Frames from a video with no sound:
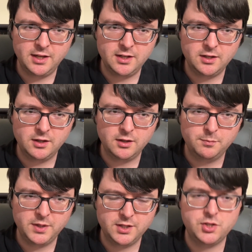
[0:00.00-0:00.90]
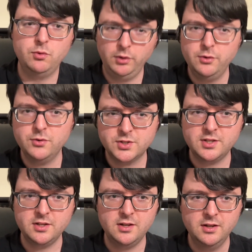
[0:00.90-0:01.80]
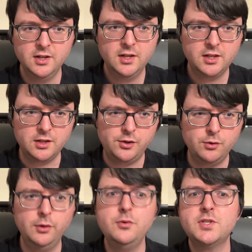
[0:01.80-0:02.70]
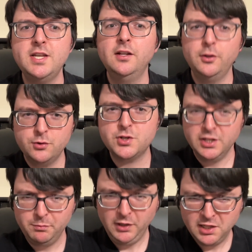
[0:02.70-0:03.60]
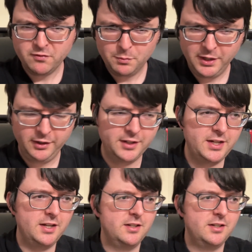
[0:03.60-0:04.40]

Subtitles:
and because you lose the illusion of believability.